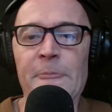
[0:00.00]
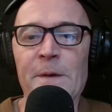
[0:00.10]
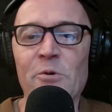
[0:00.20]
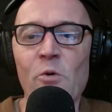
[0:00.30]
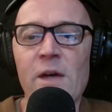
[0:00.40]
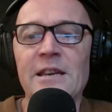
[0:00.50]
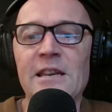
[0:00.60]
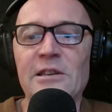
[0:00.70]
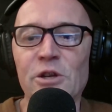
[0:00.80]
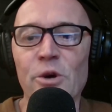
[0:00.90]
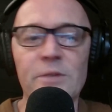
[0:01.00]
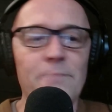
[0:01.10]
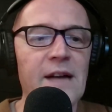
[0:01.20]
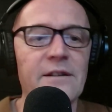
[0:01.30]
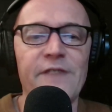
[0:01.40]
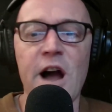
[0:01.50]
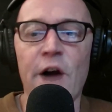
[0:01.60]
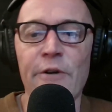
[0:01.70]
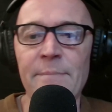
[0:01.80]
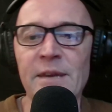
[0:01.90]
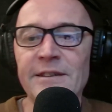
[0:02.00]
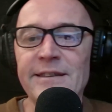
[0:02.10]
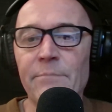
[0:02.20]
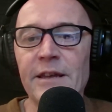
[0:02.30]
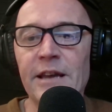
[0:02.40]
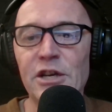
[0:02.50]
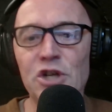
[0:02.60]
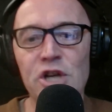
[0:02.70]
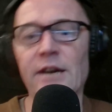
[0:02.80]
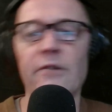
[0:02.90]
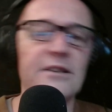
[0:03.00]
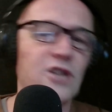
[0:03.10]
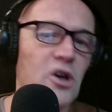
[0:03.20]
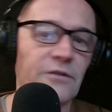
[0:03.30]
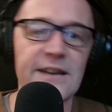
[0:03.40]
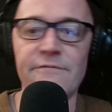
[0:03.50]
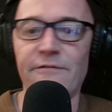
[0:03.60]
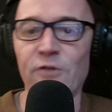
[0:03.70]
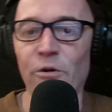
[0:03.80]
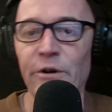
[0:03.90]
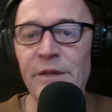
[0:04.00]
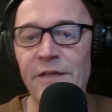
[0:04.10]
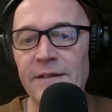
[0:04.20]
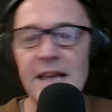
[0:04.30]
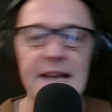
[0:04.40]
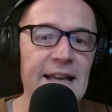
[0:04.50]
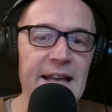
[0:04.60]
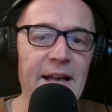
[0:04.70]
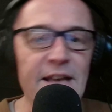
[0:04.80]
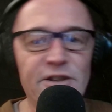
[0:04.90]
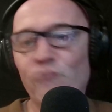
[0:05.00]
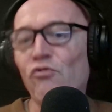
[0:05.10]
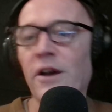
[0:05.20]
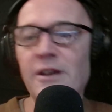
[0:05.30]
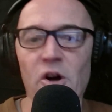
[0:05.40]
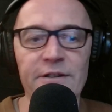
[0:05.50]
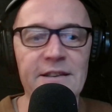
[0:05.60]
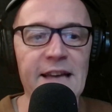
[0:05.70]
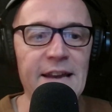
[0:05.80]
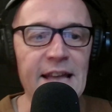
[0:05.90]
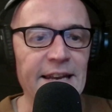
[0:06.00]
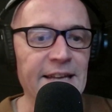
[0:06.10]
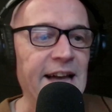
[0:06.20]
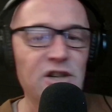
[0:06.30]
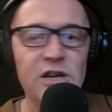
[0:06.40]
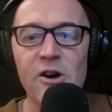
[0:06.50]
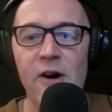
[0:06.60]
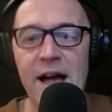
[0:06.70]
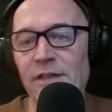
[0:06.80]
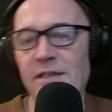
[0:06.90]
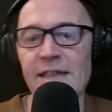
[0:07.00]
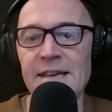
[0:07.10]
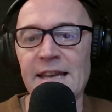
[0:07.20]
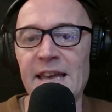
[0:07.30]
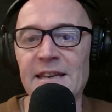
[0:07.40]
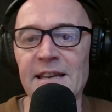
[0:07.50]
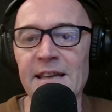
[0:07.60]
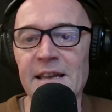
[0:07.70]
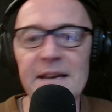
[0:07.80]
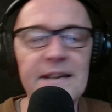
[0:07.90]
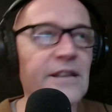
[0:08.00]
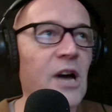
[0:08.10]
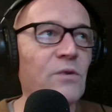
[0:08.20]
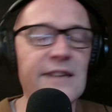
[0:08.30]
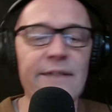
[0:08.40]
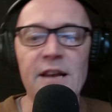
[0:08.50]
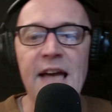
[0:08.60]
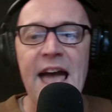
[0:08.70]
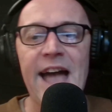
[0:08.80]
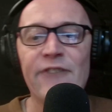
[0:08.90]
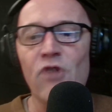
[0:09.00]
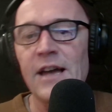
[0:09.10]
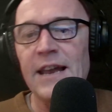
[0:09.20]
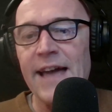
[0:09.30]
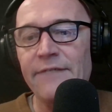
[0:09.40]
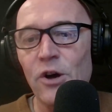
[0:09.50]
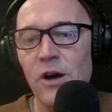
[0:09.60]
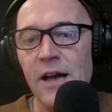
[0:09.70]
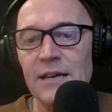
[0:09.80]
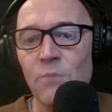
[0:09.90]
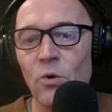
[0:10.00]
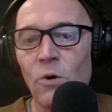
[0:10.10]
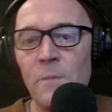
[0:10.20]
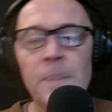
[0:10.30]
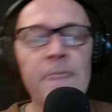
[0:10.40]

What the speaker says: All they need to do is plug a VRM into something and it generates content for them, and then it's the right content and it's actually got everything they need in it. No one's having to handwrite an advert anymore.